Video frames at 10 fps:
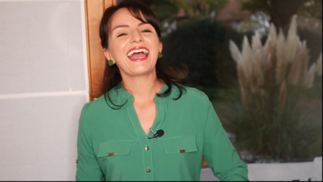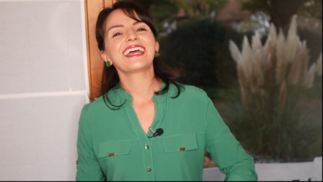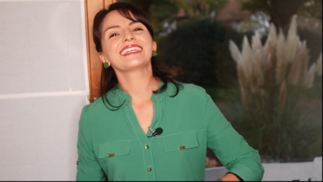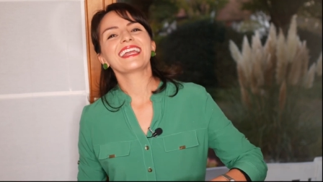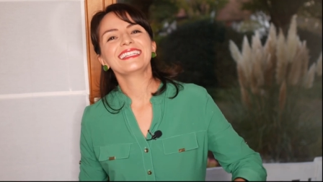
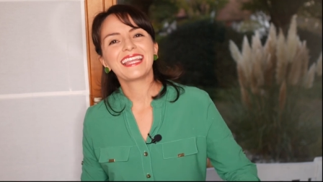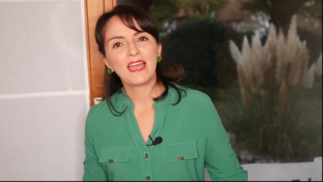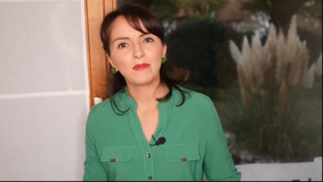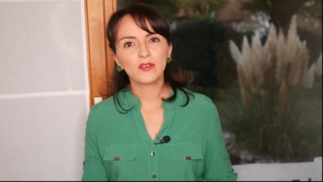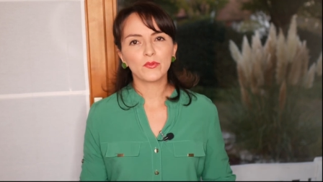a
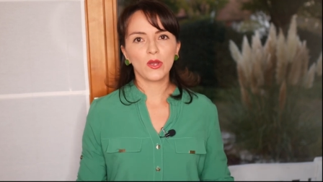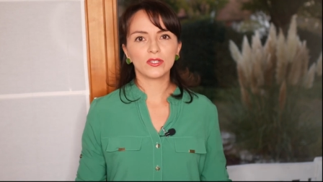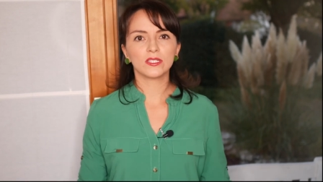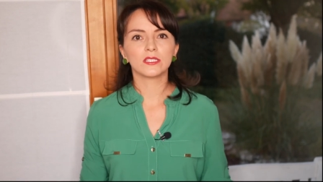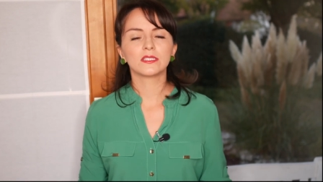dynamic
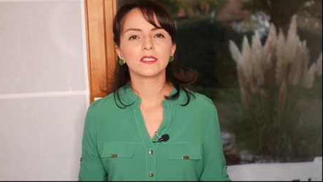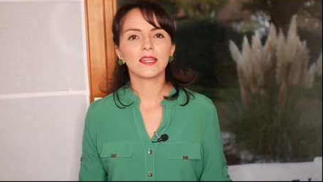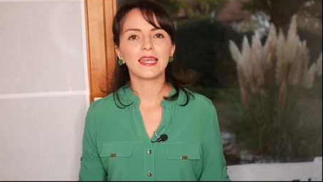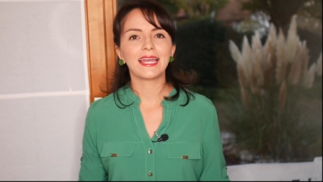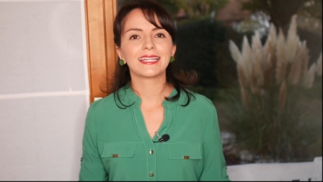process
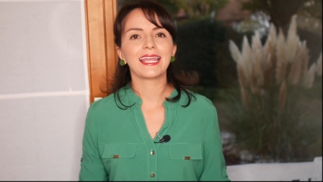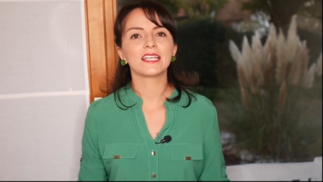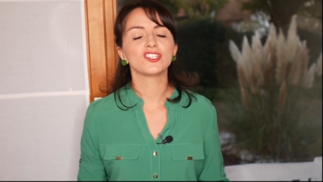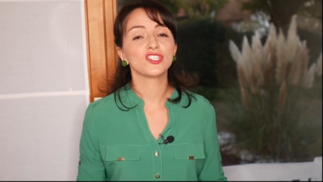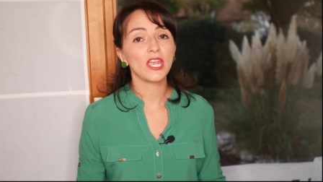that
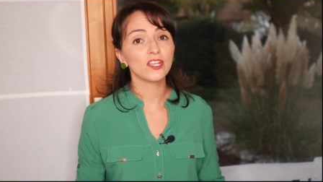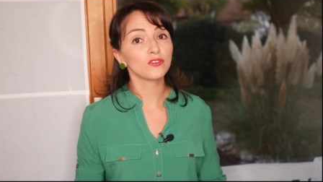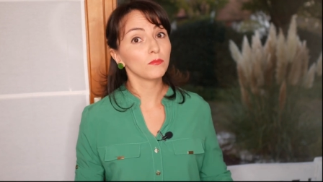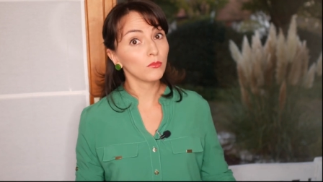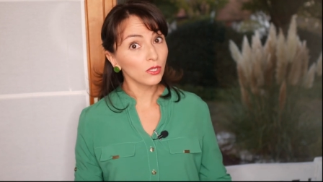can
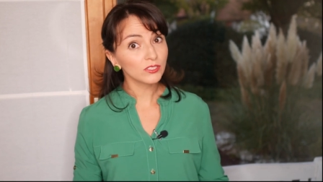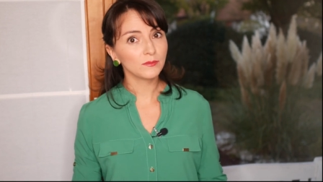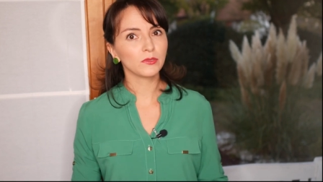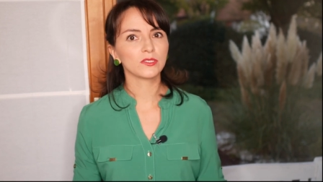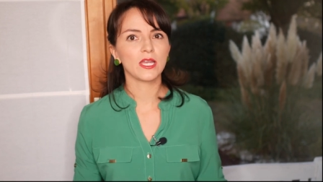change
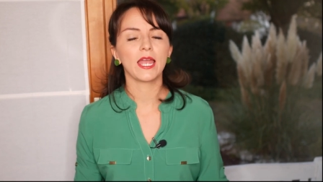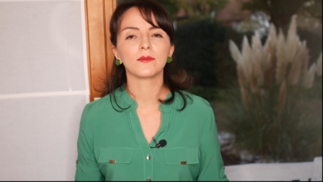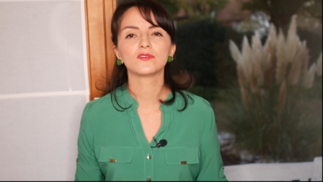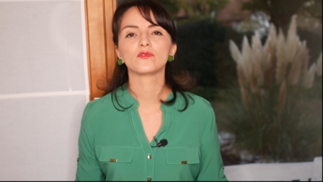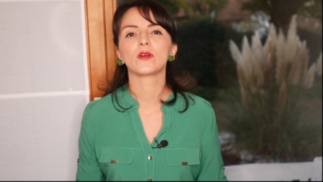multiple
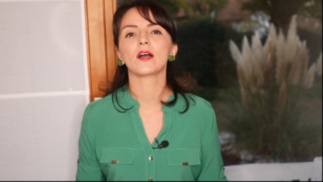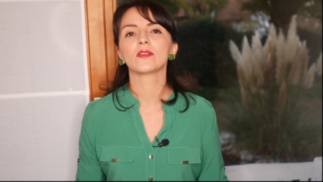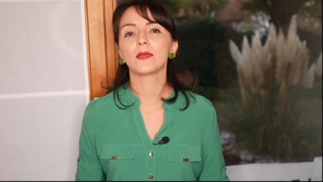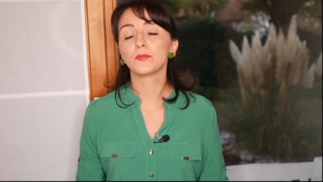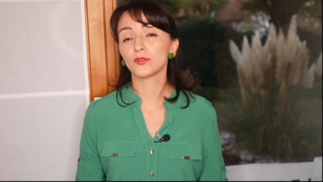times
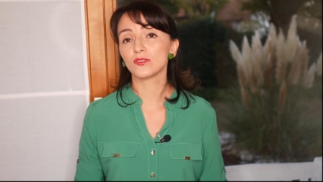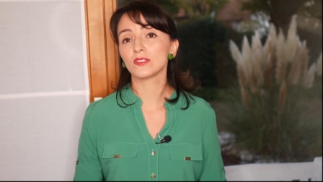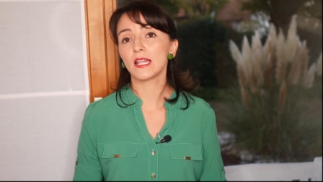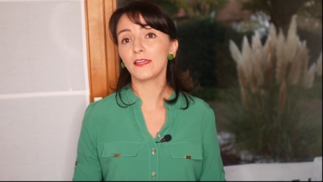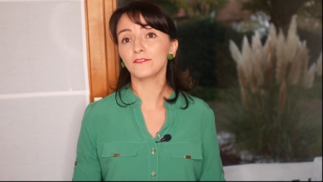throughout a
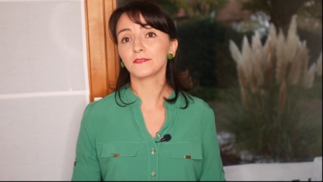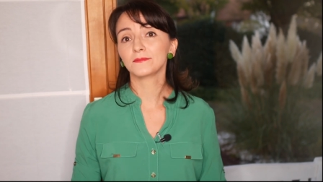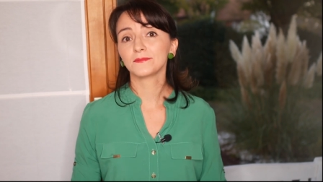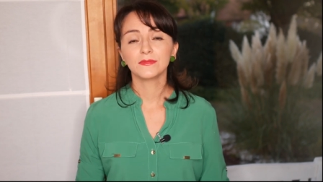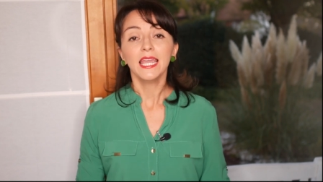person's life.
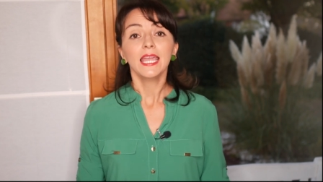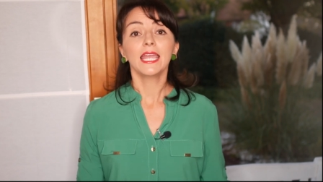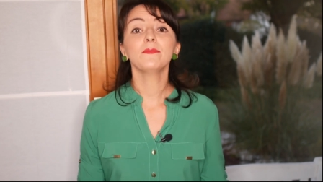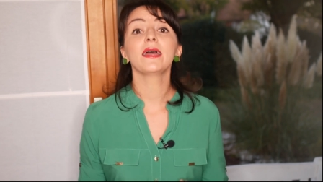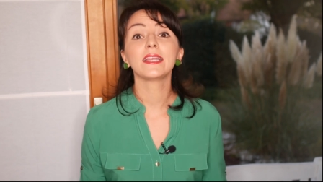
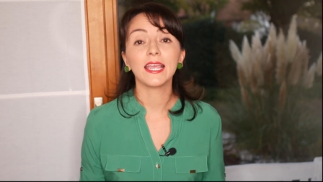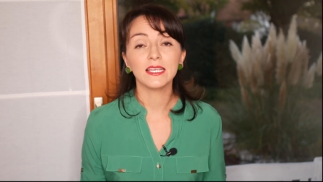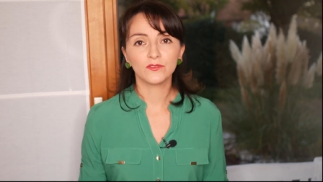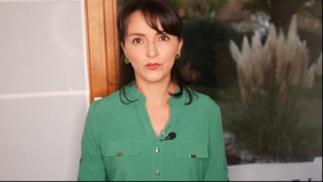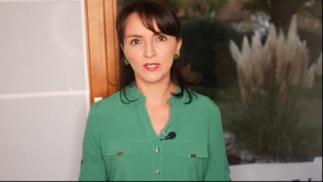In my
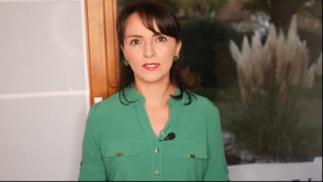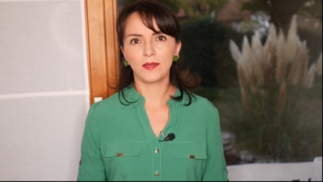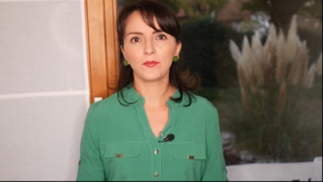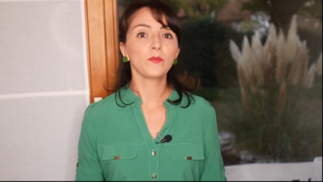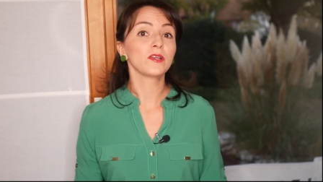case, for
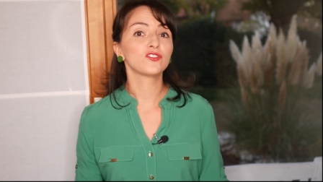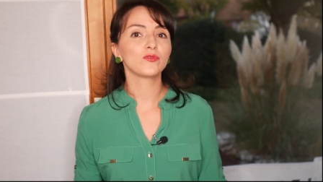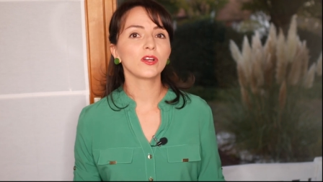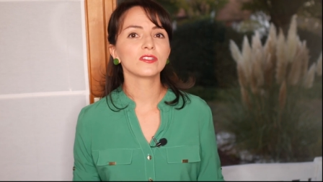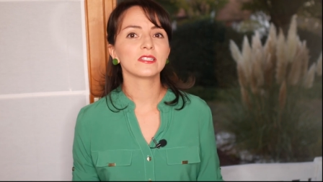example, my
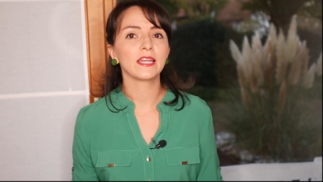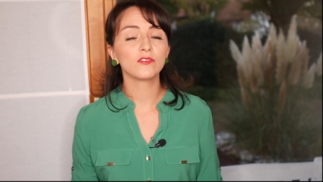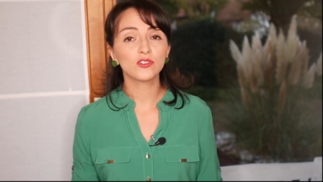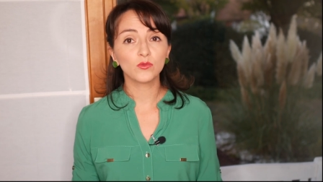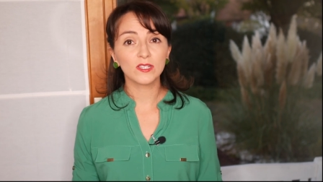strongest
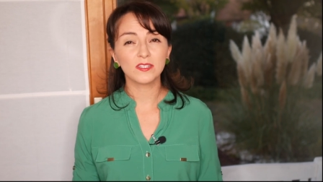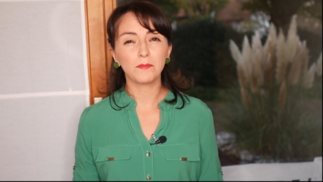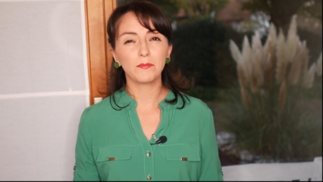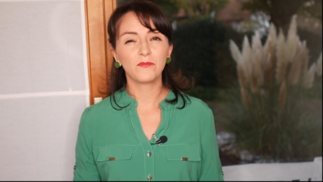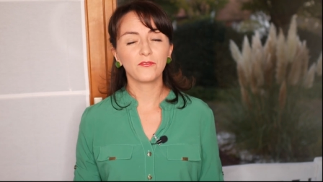language was
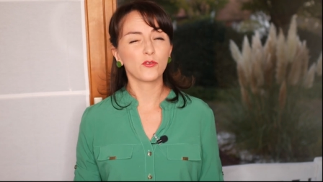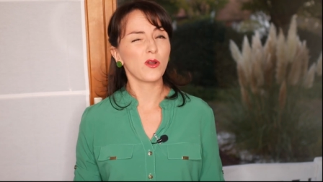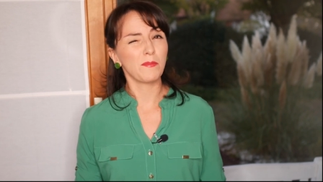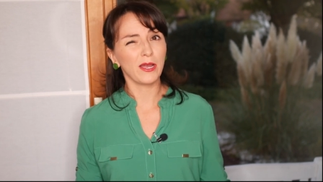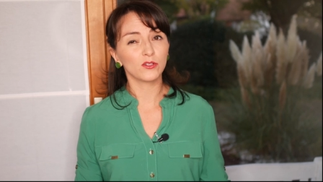
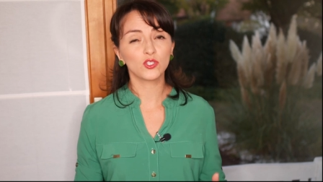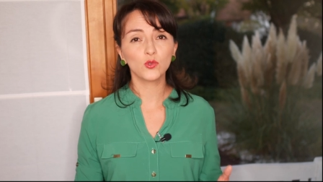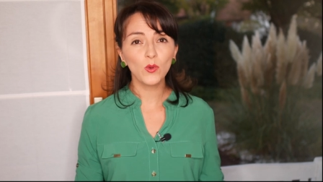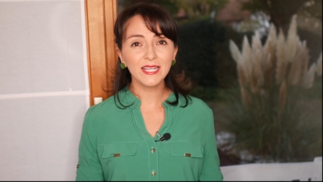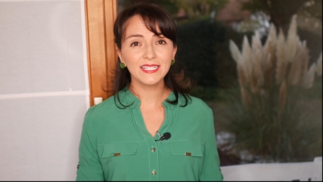for about
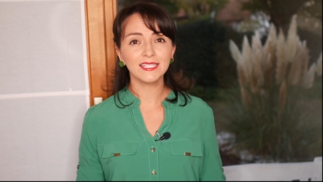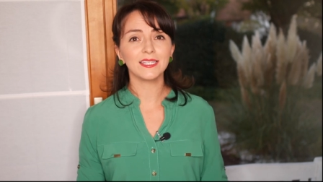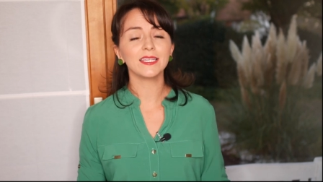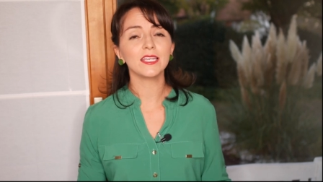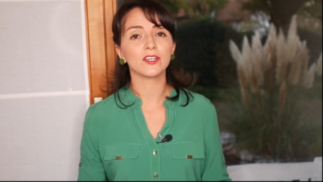20
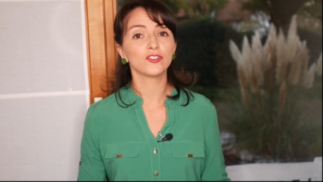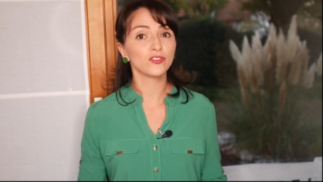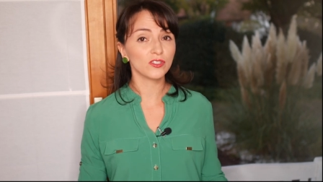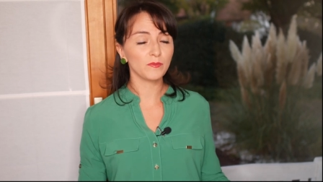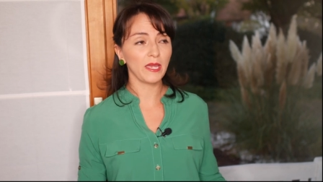years
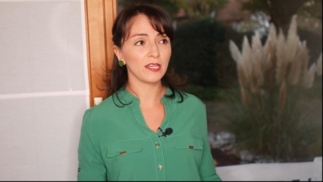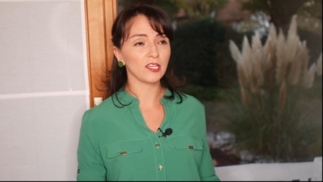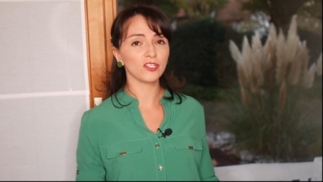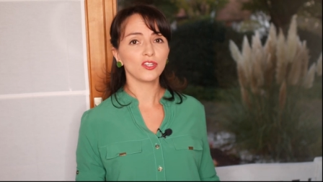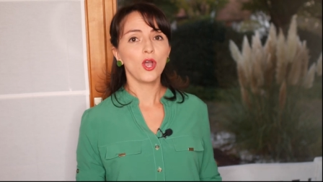
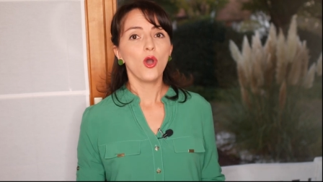Spanish,